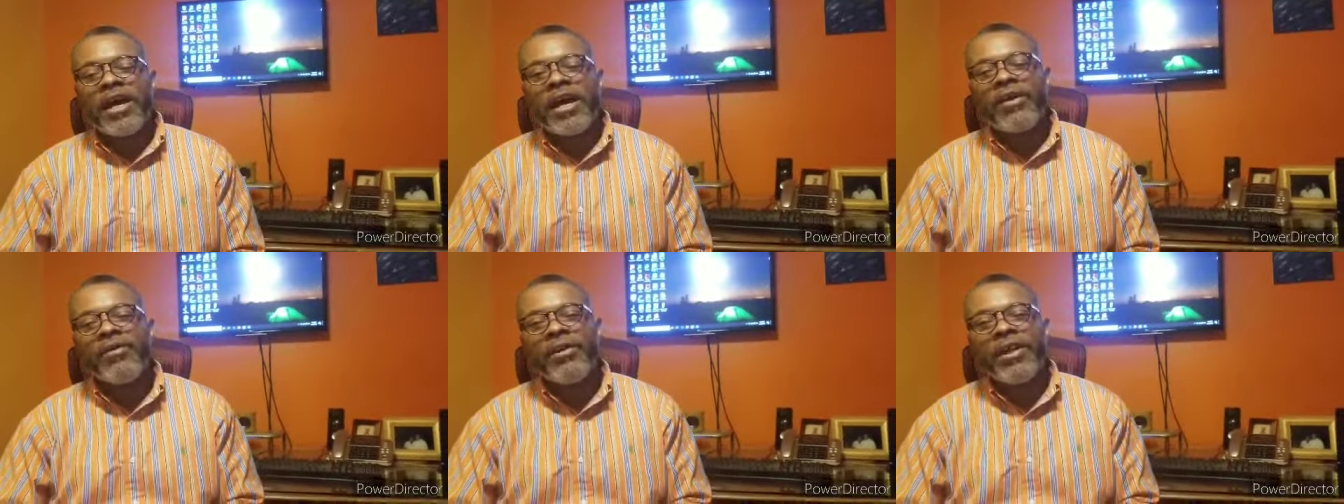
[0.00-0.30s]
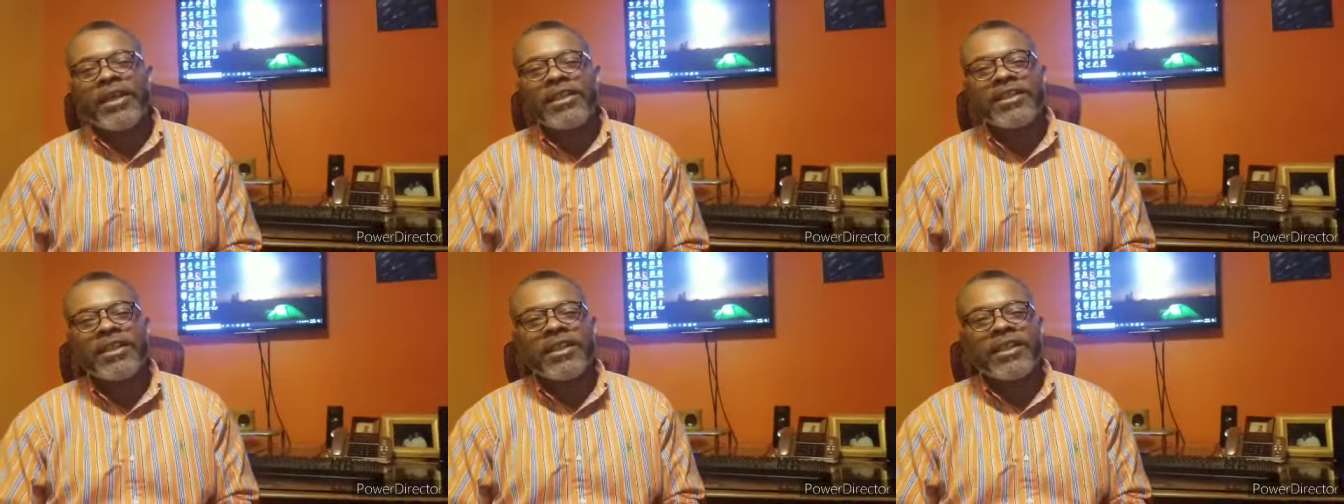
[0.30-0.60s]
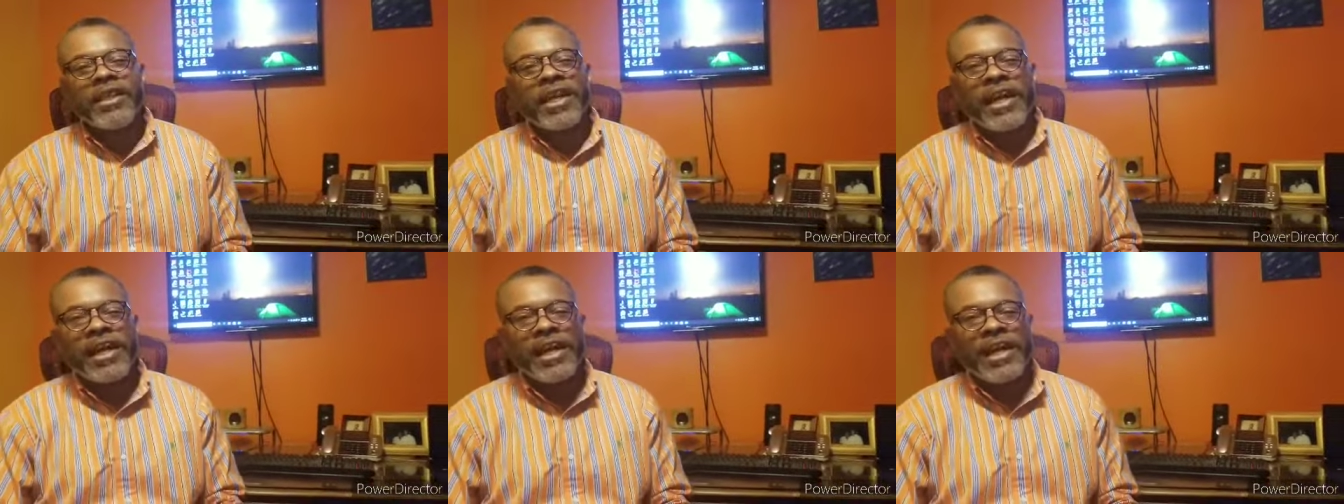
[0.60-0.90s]
I would like to
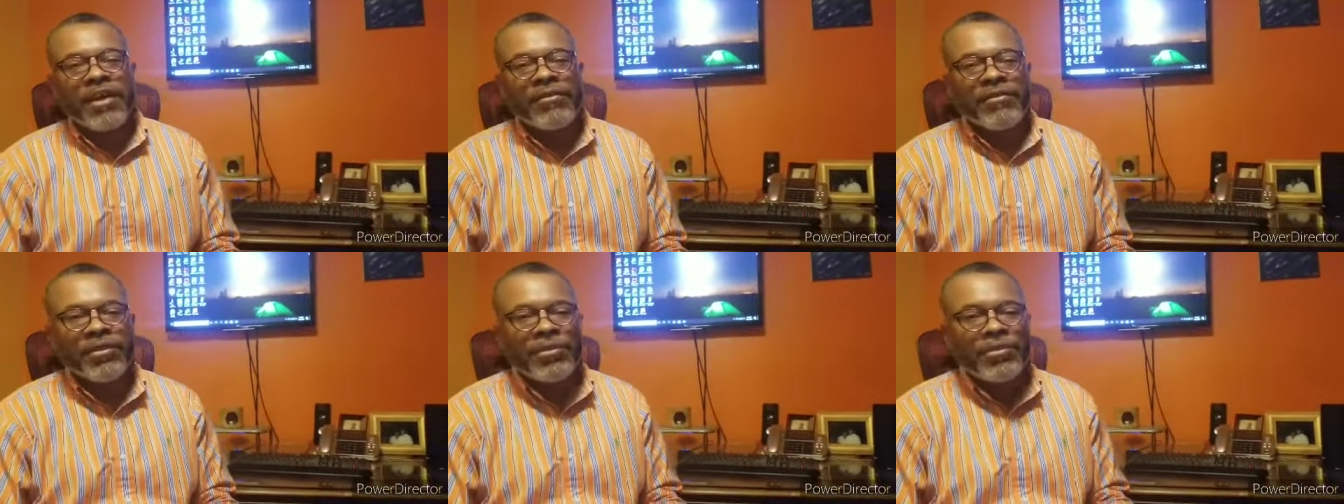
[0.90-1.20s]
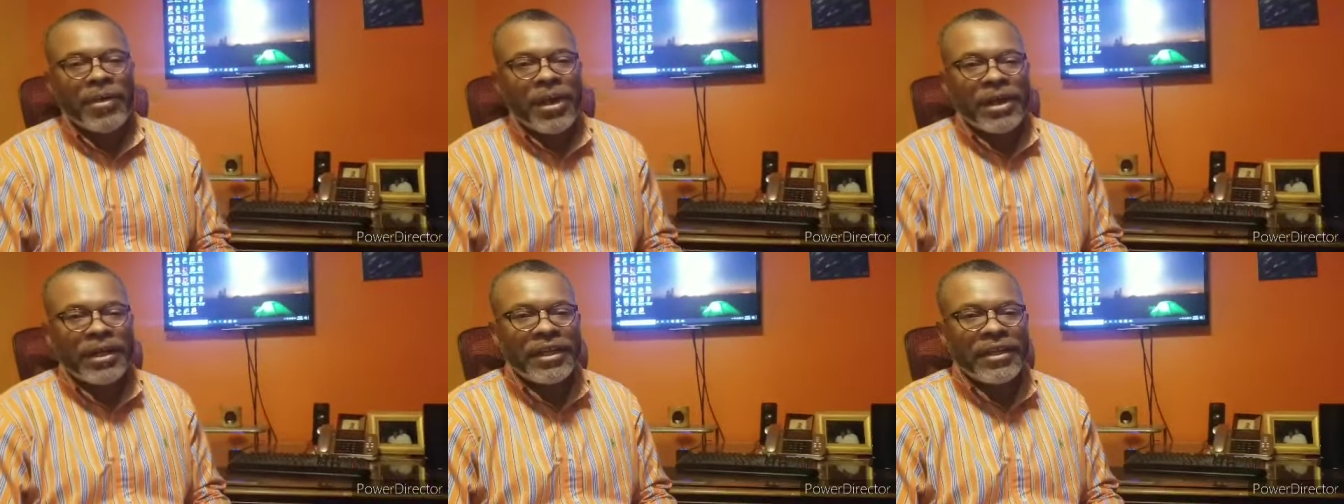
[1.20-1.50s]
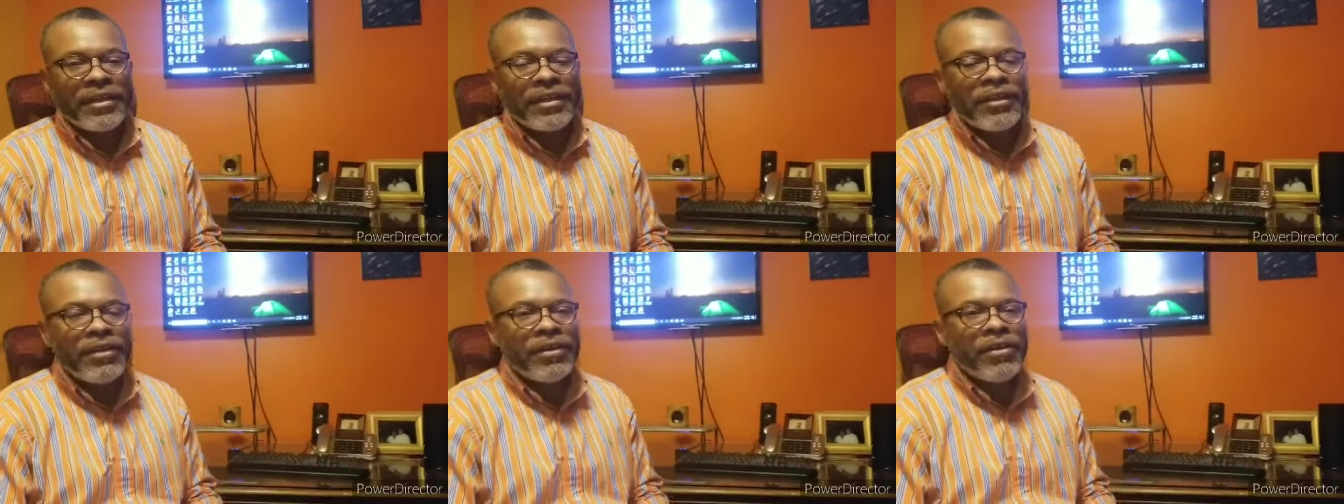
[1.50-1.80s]
thank
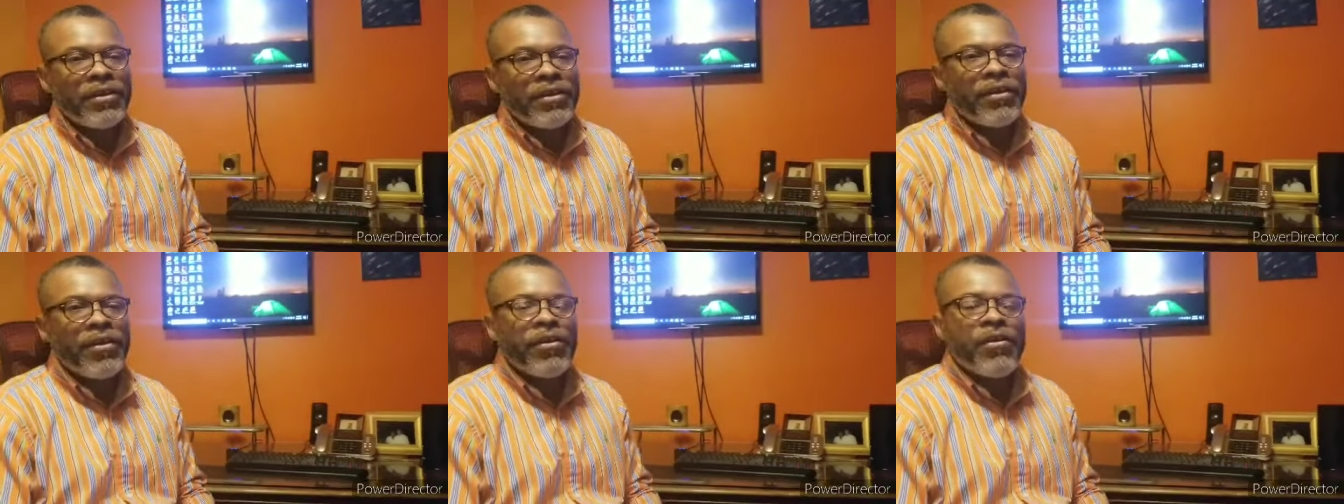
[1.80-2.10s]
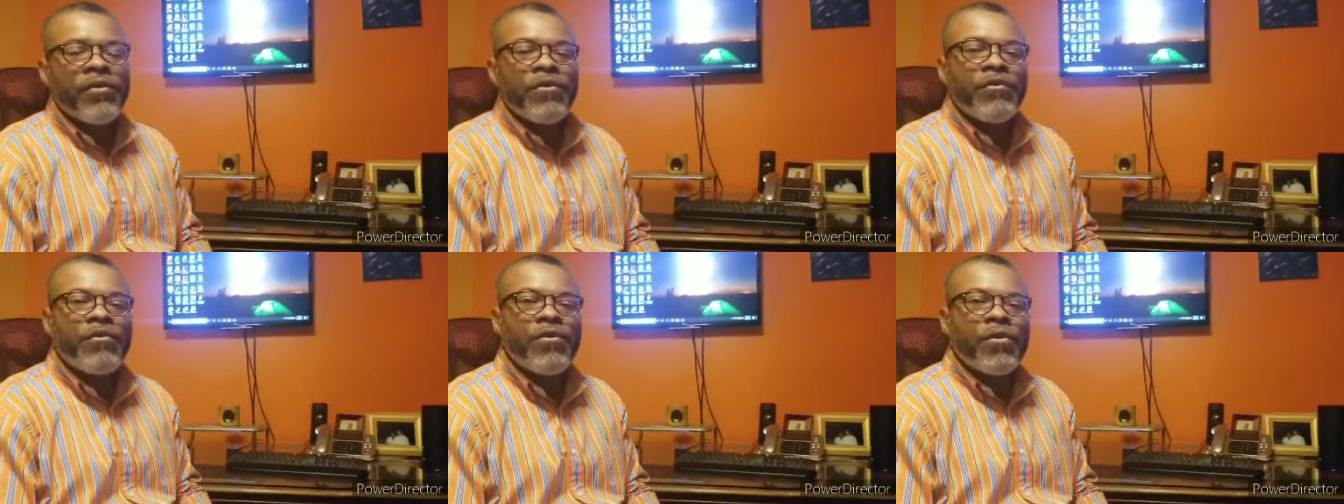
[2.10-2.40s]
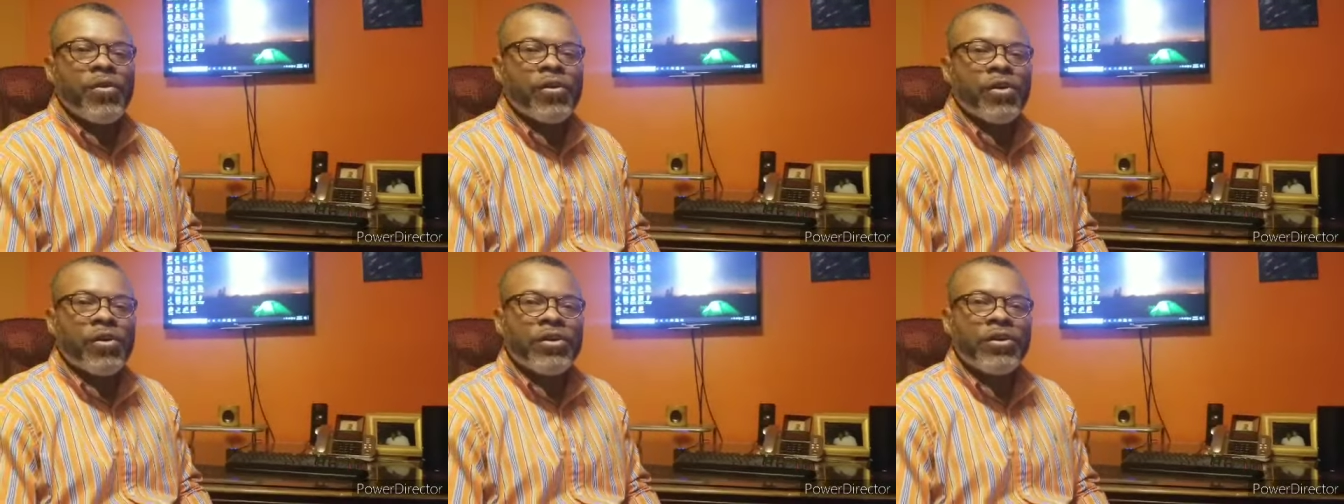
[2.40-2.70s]
everybody
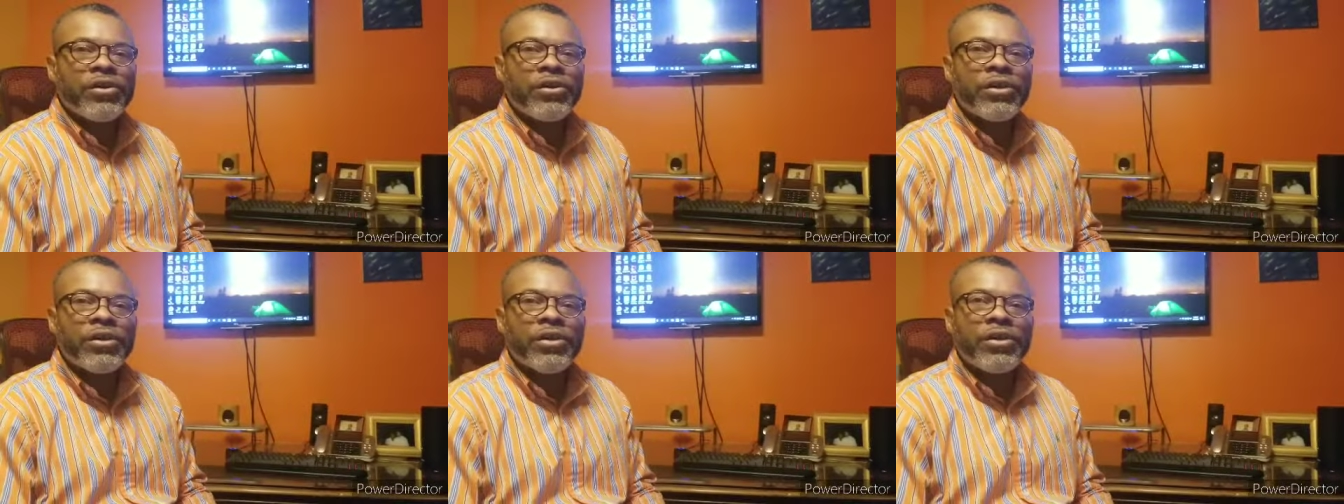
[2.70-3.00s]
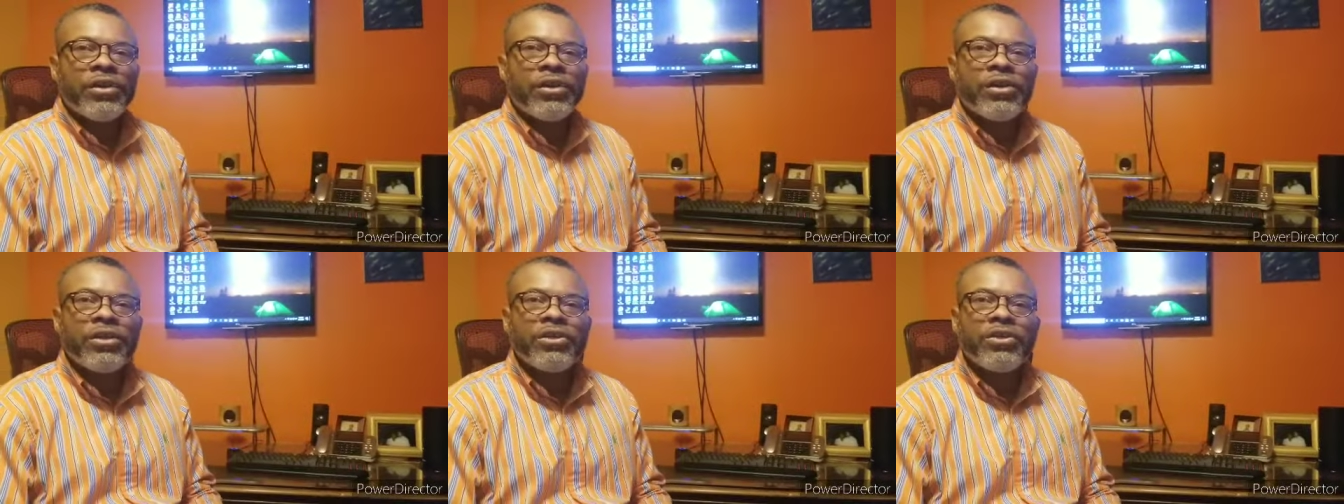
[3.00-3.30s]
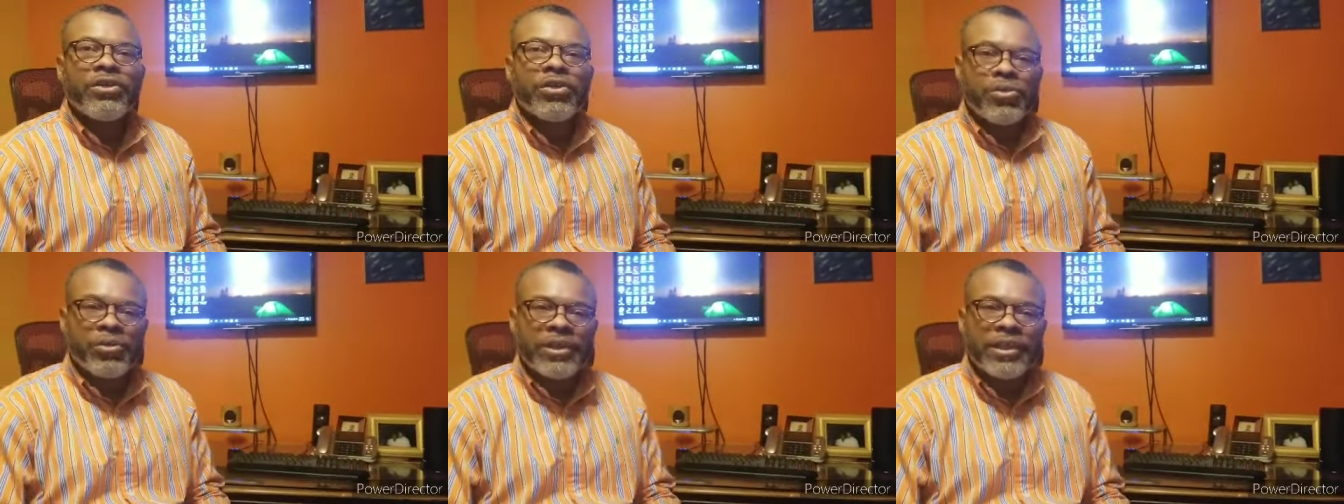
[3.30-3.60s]
for
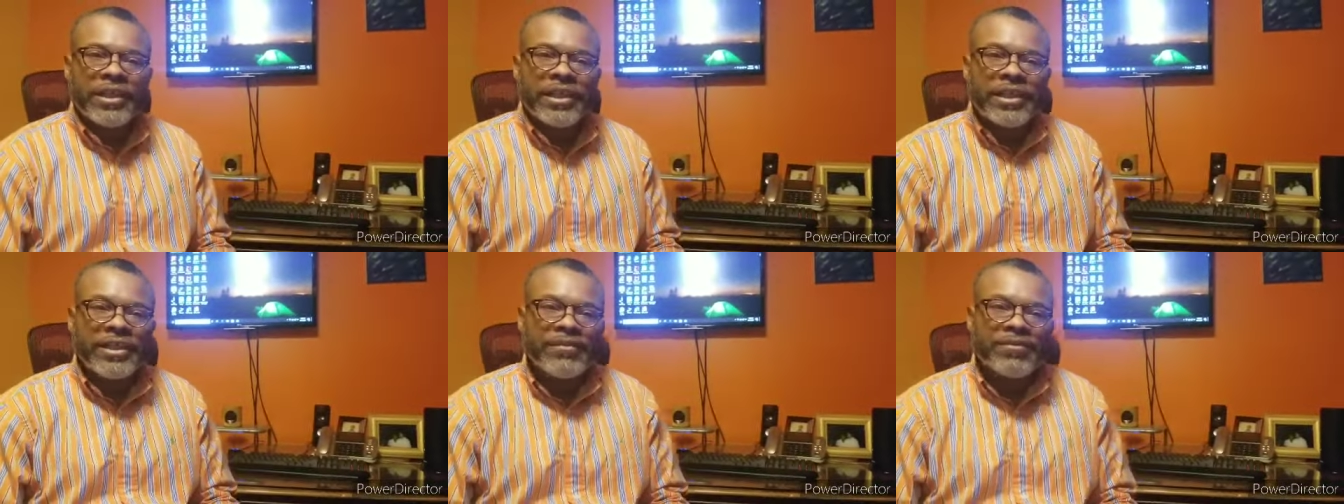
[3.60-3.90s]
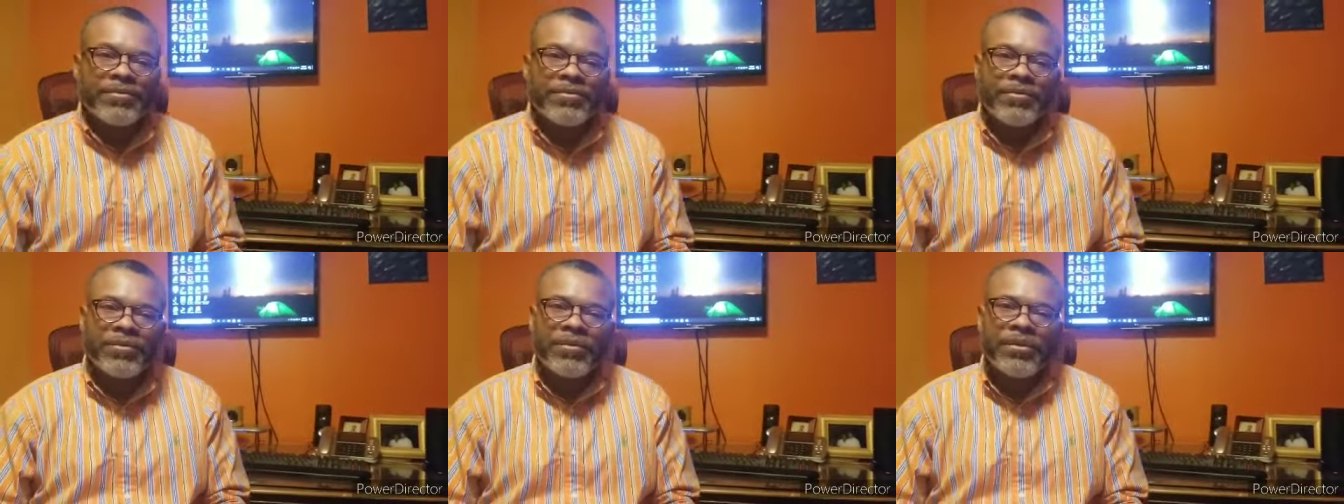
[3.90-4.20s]
tuning in.